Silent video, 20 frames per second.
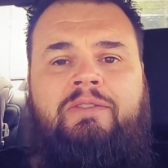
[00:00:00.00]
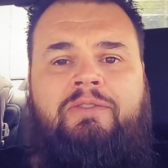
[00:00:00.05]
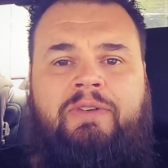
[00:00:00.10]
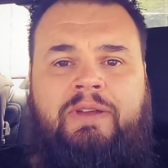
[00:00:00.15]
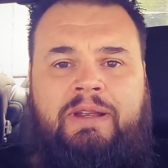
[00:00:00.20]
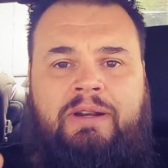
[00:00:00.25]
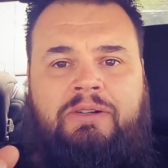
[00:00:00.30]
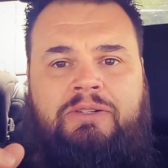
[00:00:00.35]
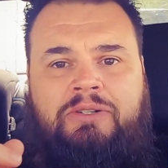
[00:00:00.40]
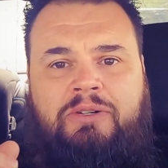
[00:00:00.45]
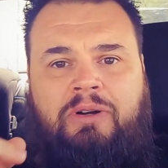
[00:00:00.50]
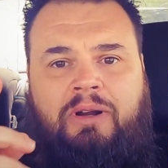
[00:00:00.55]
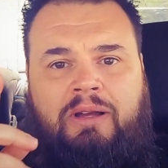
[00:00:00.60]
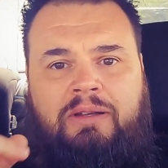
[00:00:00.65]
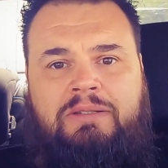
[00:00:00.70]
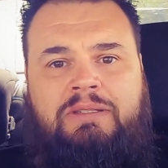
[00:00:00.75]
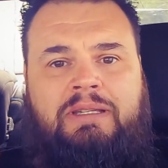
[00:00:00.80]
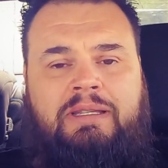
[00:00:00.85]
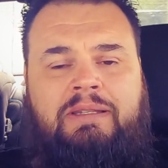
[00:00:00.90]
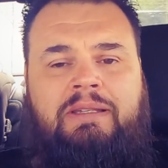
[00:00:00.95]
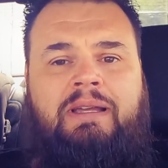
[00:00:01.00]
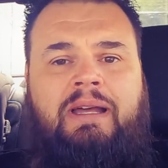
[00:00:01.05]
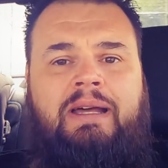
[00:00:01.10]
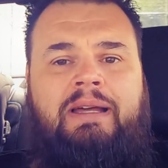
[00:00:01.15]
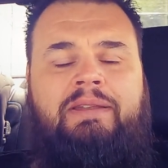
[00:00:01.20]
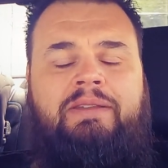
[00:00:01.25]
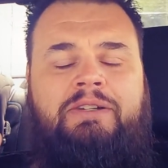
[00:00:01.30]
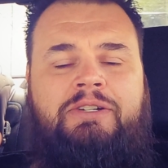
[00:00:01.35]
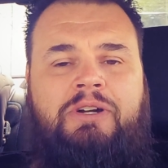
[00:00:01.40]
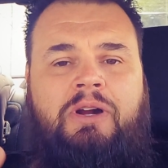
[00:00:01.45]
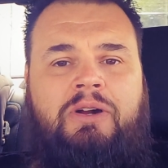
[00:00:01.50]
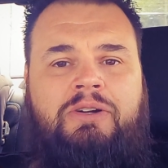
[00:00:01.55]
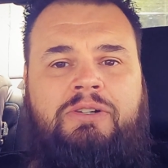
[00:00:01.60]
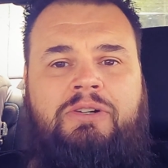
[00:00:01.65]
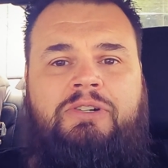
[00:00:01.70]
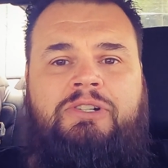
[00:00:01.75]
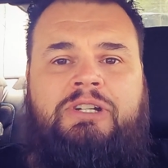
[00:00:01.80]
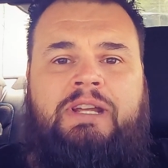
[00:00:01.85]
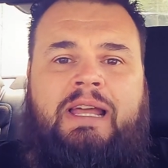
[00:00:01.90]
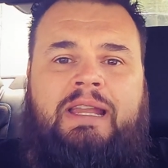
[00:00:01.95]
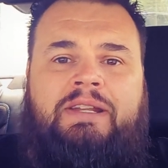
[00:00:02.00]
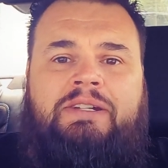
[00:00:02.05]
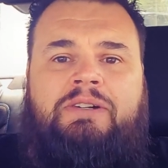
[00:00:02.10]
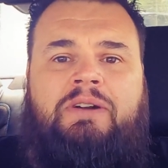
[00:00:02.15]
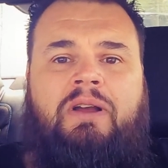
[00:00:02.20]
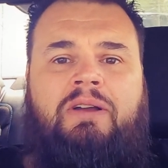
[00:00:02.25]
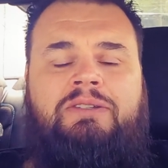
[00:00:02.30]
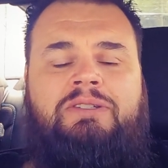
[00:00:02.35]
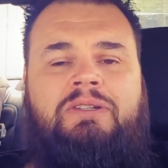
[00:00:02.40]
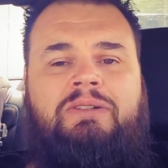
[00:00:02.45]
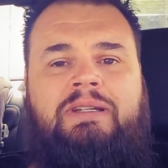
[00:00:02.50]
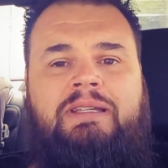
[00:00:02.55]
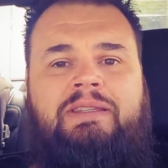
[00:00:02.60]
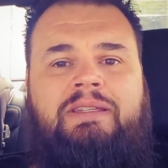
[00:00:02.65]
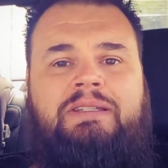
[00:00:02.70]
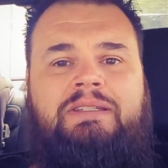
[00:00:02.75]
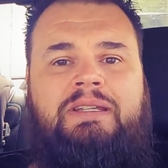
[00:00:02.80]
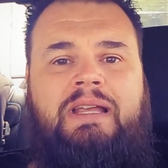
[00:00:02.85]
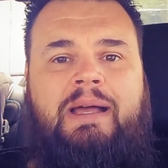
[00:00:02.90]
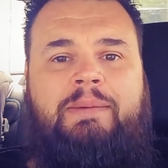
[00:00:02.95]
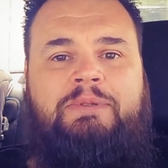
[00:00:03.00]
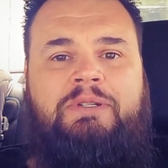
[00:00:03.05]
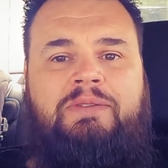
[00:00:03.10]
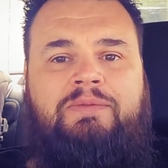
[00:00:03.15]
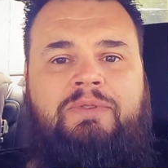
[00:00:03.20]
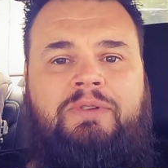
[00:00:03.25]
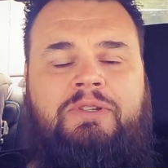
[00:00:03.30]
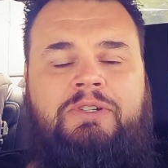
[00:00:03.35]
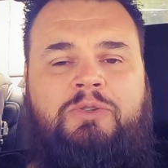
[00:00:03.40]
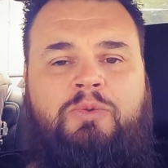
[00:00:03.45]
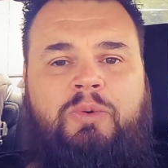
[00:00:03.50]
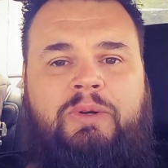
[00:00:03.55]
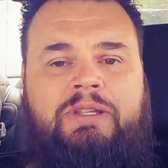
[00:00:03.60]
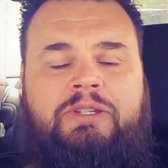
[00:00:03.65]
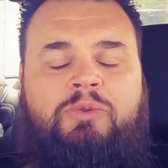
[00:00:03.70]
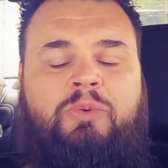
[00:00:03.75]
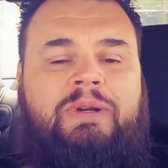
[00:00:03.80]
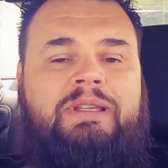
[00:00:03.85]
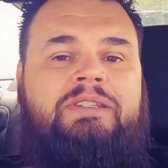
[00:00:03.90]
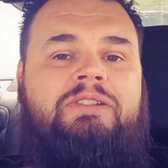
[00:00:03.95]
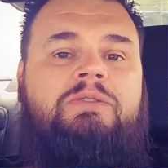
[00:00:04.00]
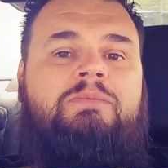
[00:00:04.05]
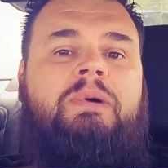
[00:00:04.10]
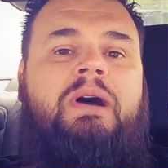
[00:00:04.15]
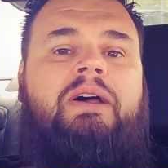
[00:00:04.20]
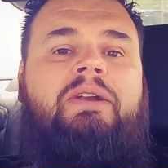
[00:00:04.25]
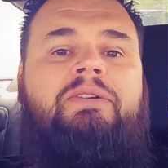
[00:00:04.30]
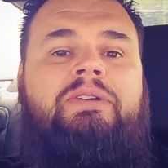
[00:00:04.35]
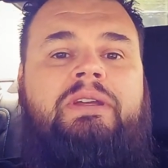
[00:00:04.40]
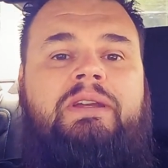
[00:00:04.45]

Fingers crossed that the Charger and Challenger also get this option for the 2022 model